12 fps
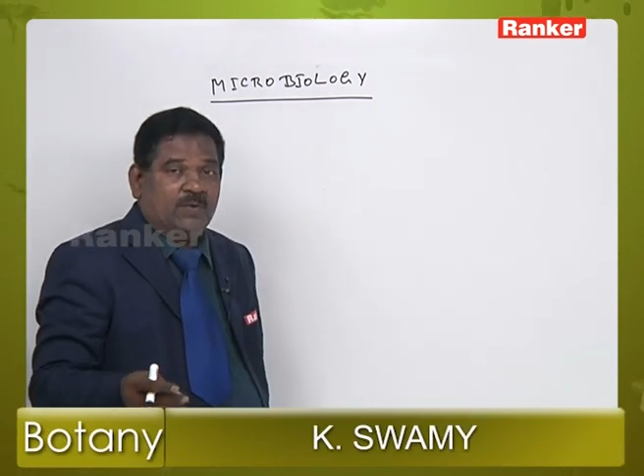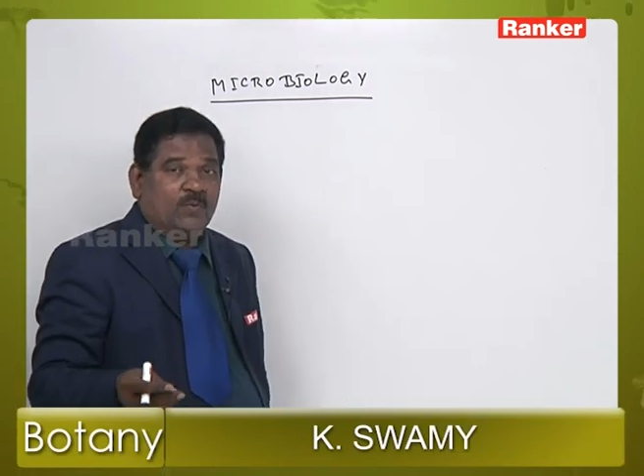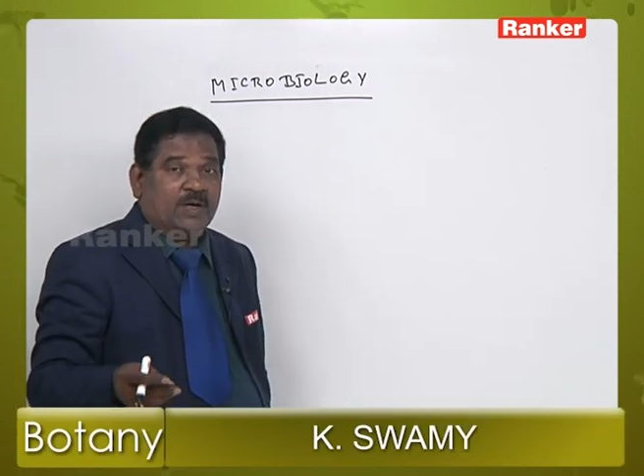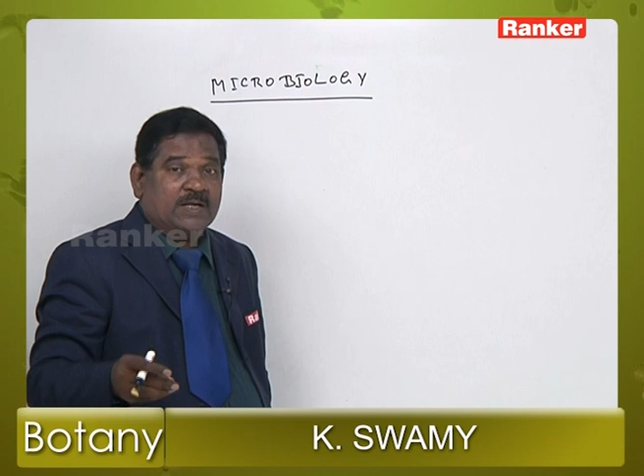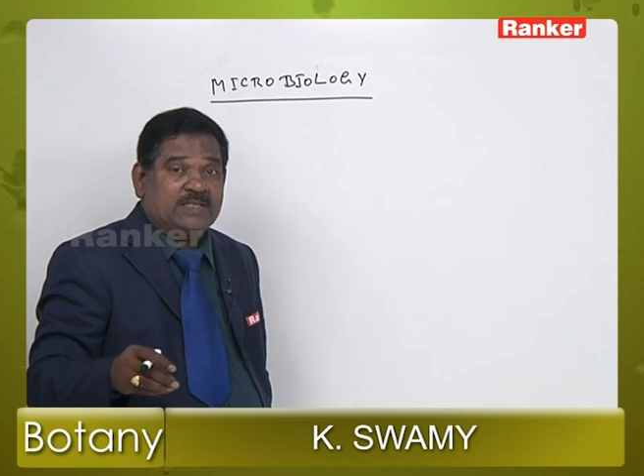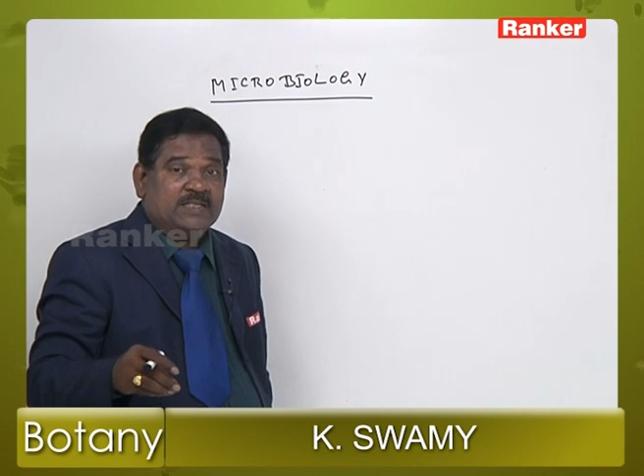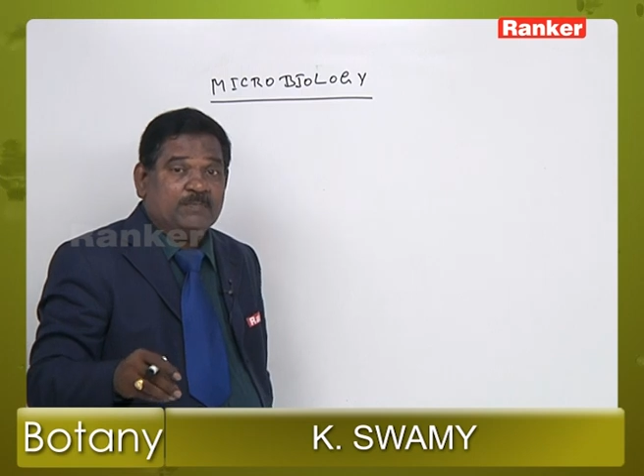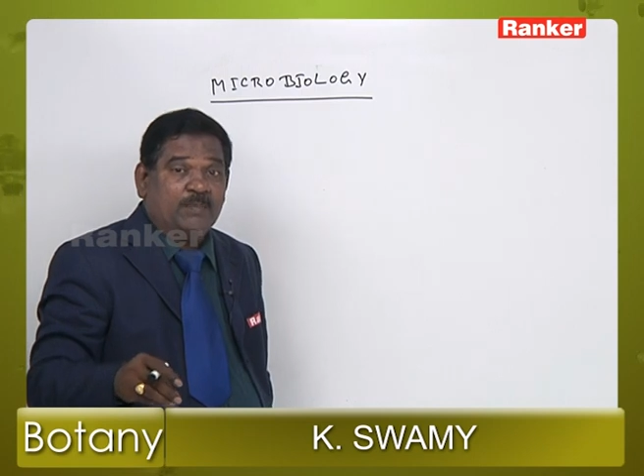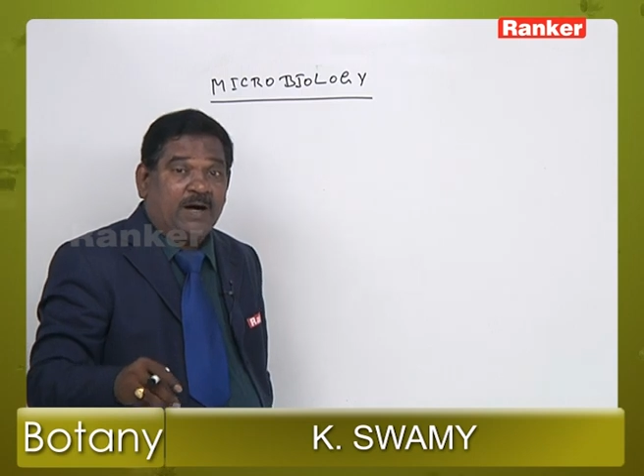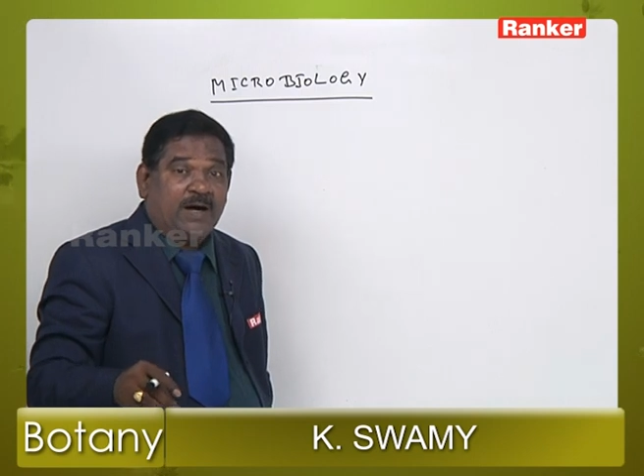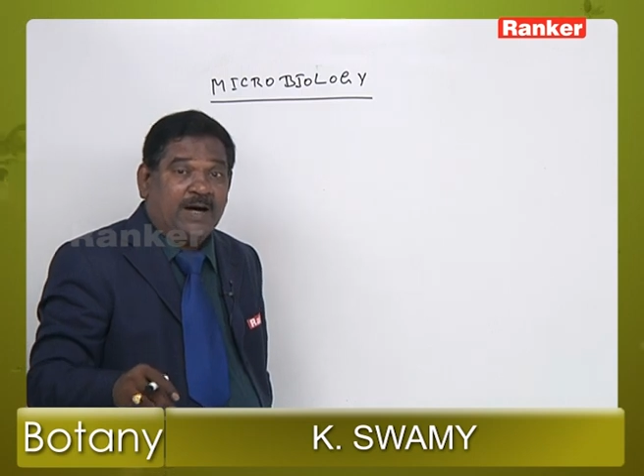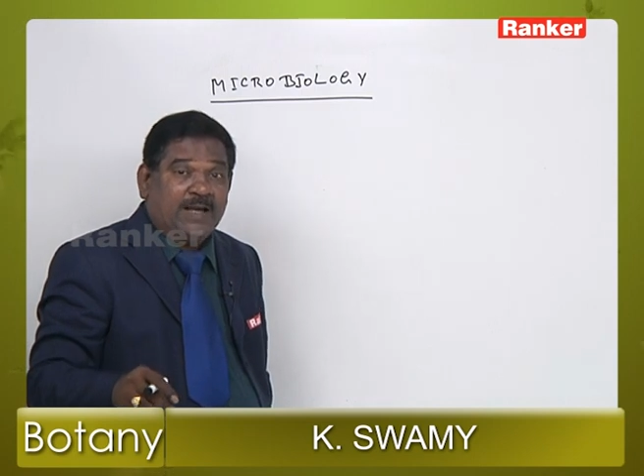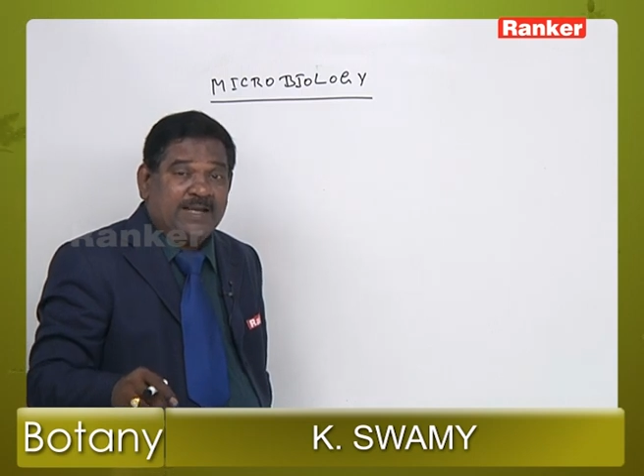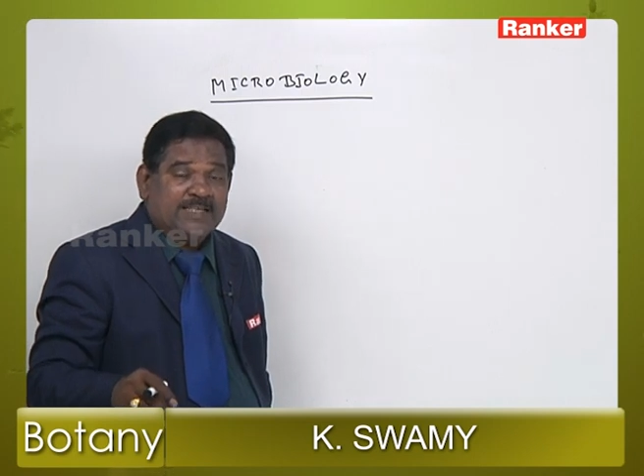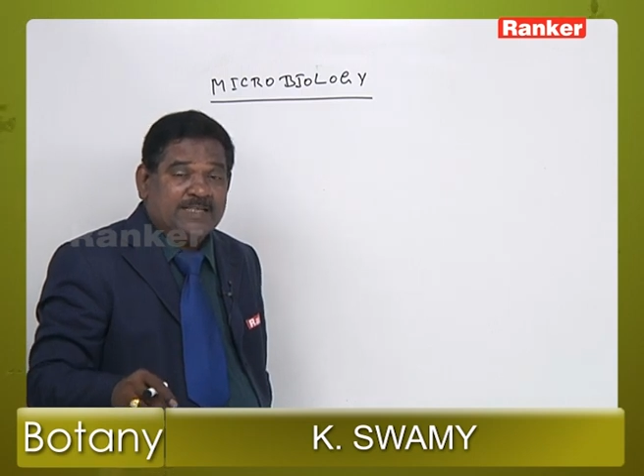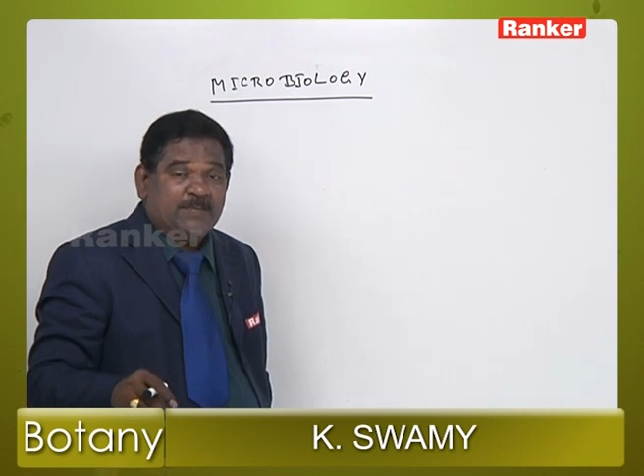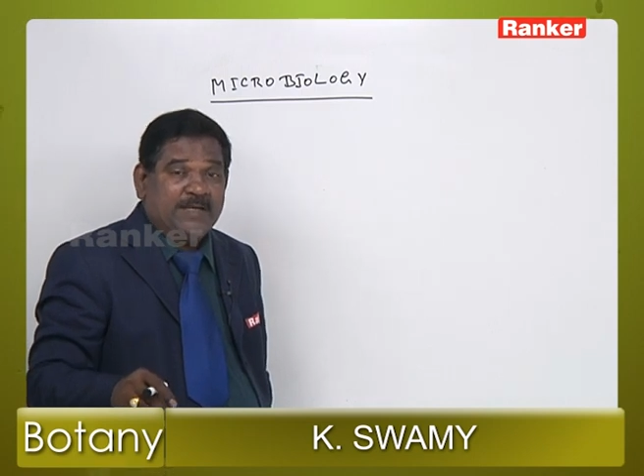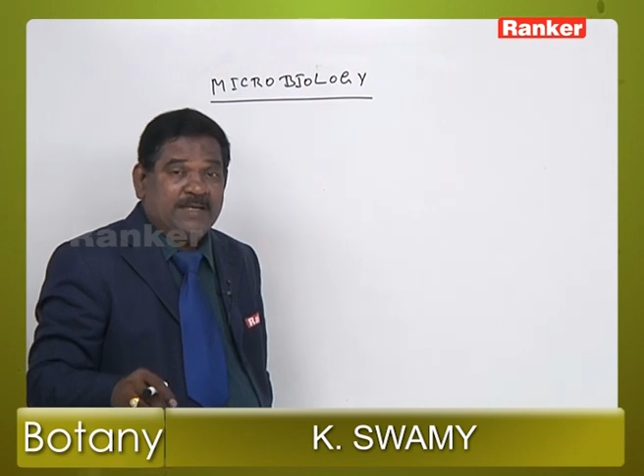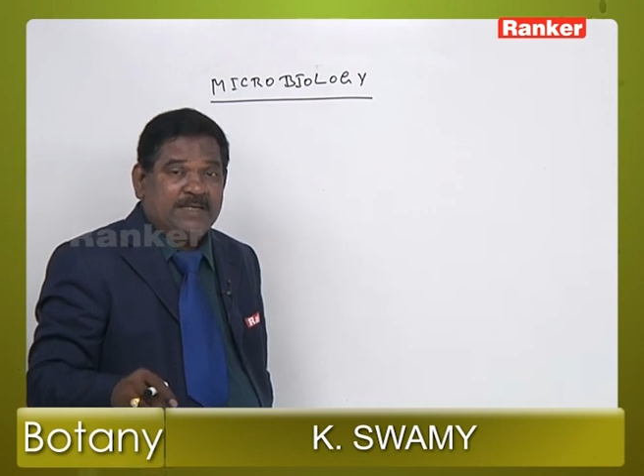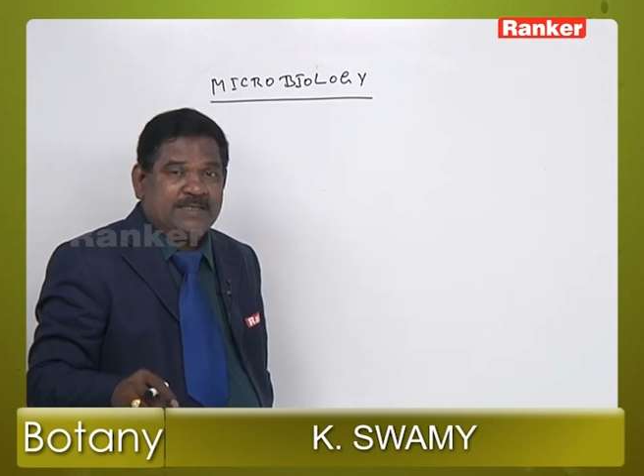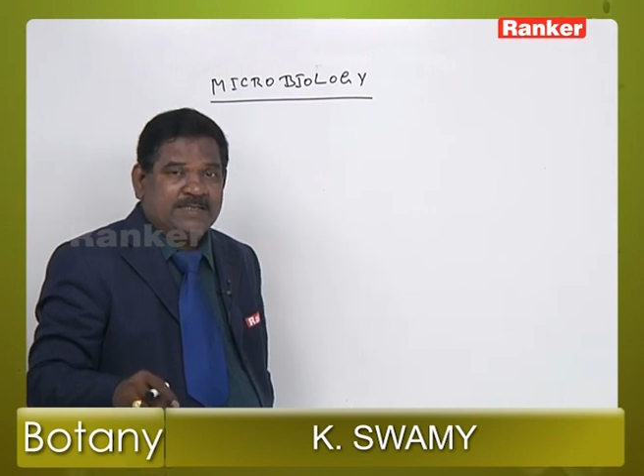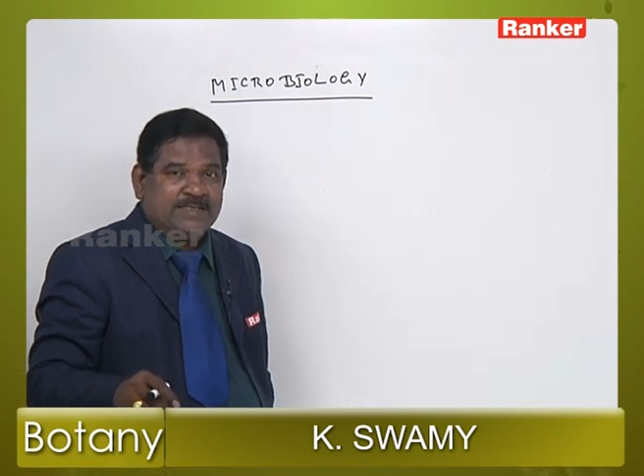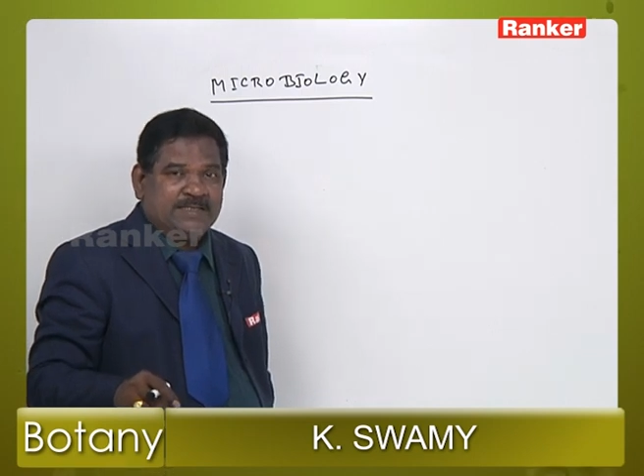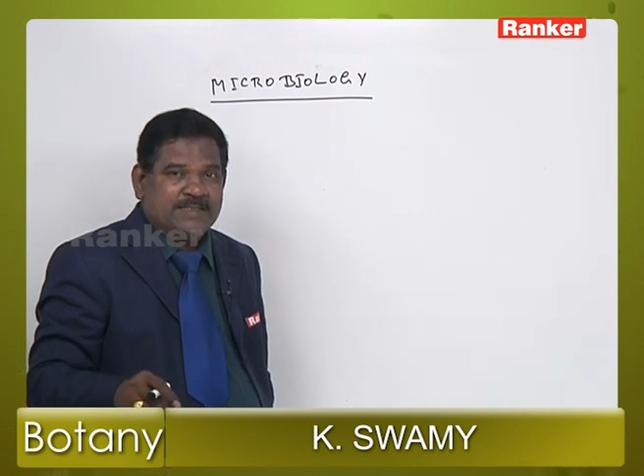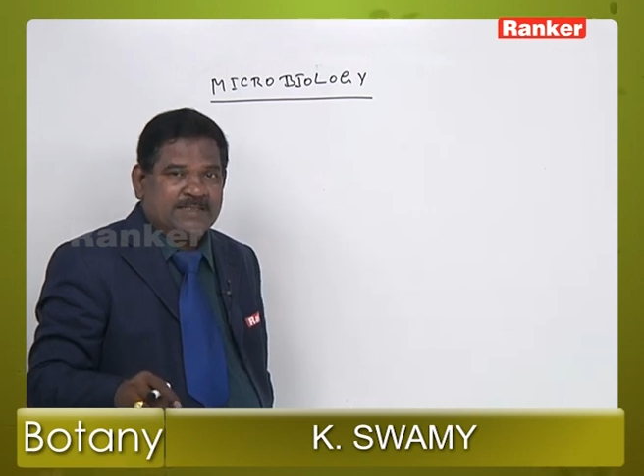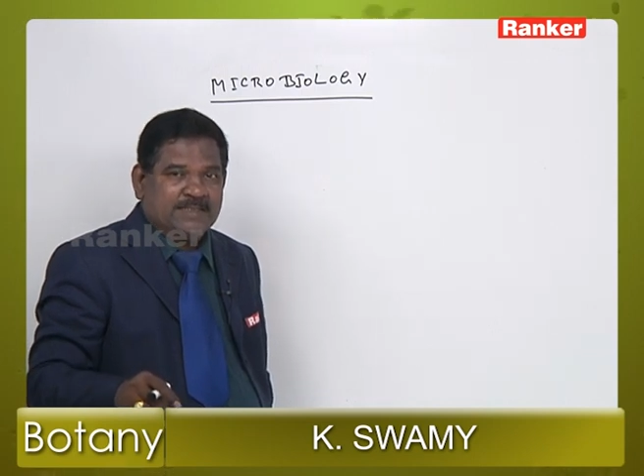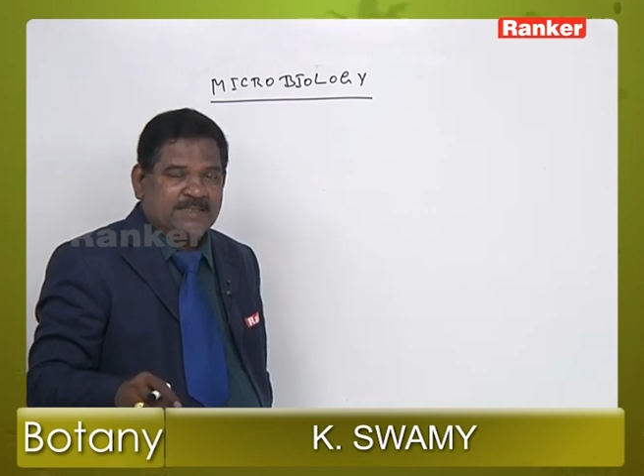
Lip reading: What are the smallest means?